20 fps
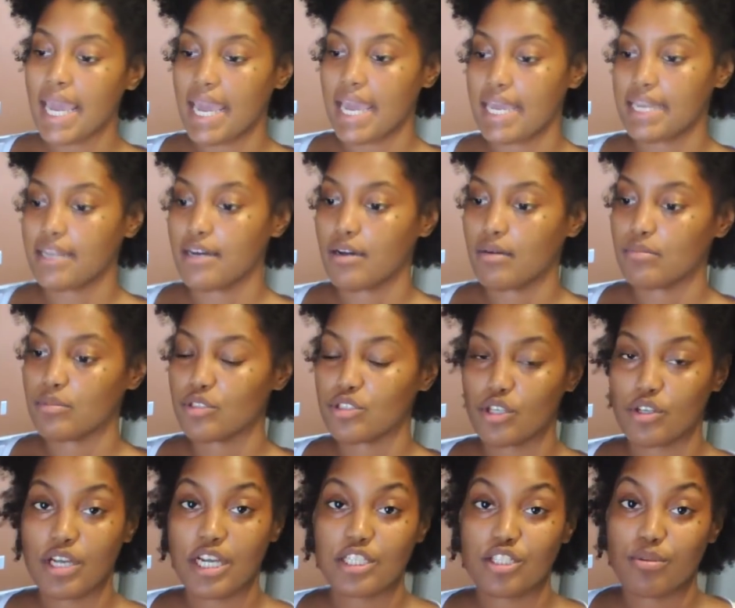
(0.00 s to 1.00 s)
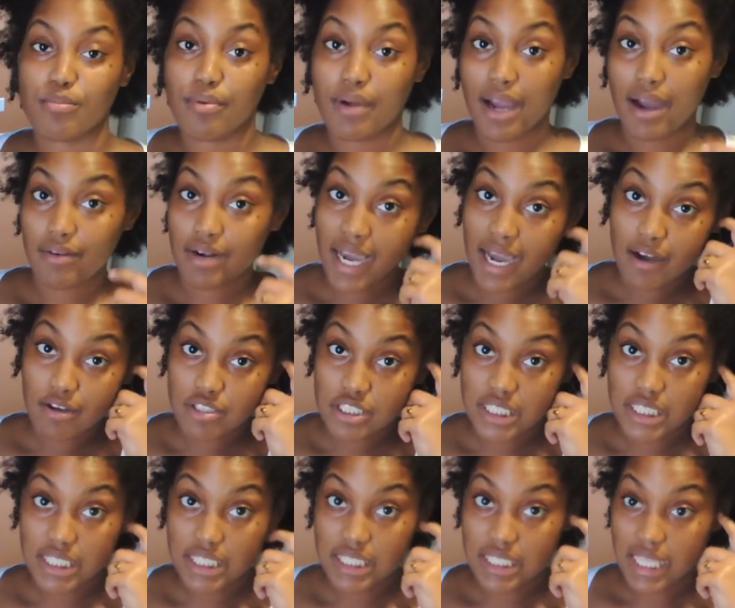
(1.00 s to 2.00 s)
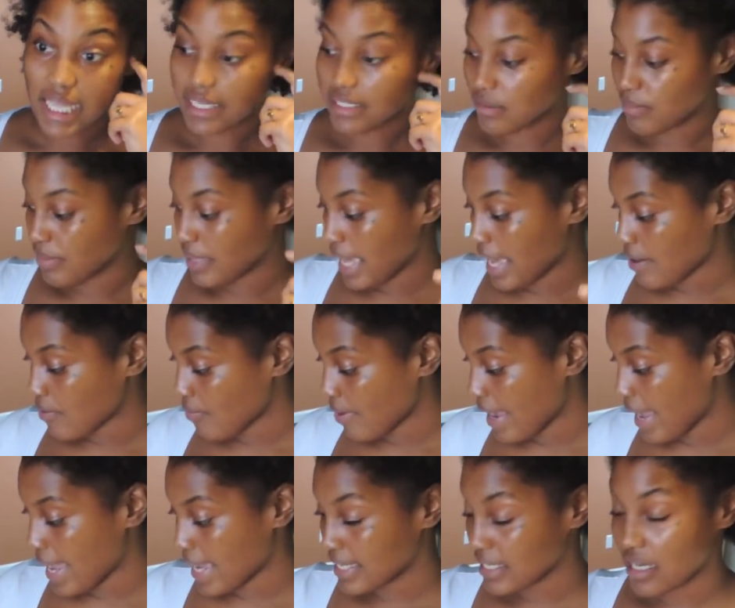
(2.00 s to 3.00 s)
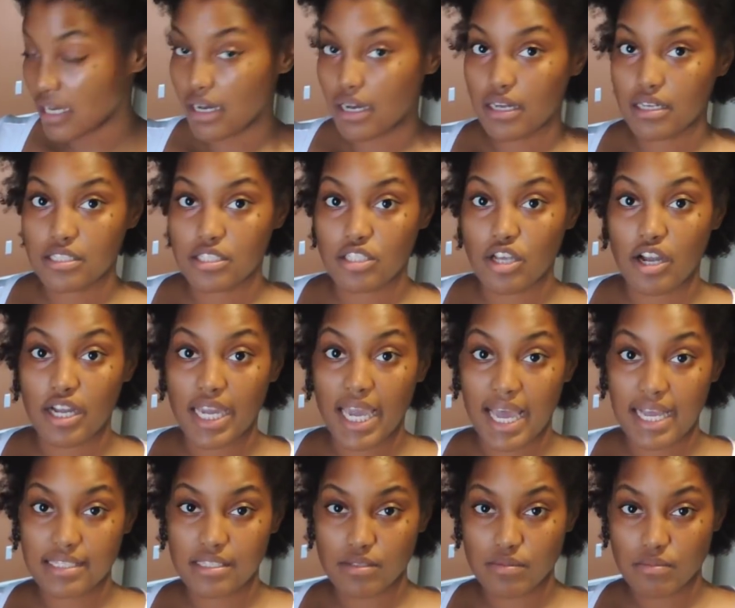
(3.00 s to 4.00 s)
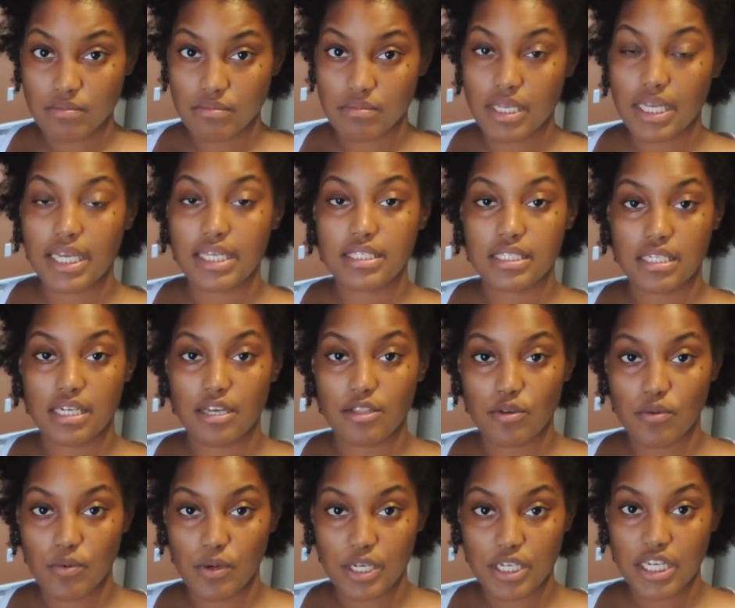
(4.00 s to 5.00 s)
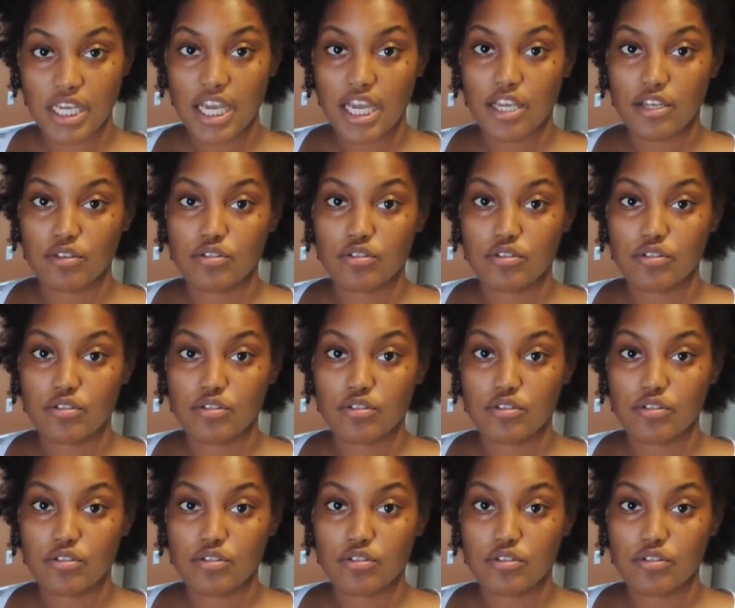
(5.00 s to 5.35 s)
And so you got your brown algae like the Bladderwrack. Sargassum is another one.